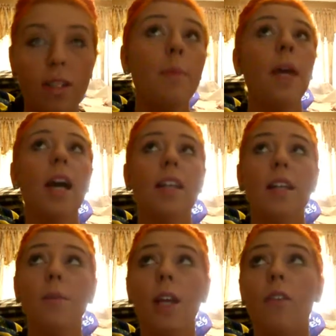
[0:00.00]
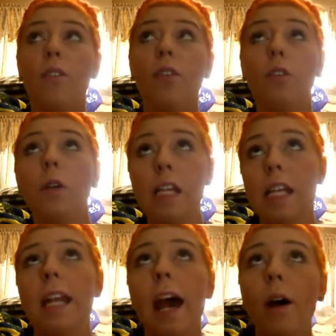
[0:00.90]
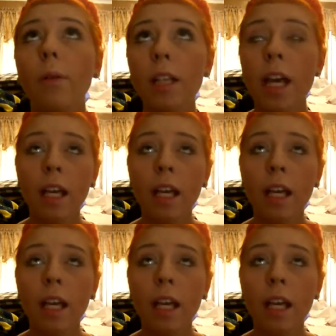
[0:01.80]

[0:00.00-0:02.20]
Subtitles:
I'm like on the table like freaking out.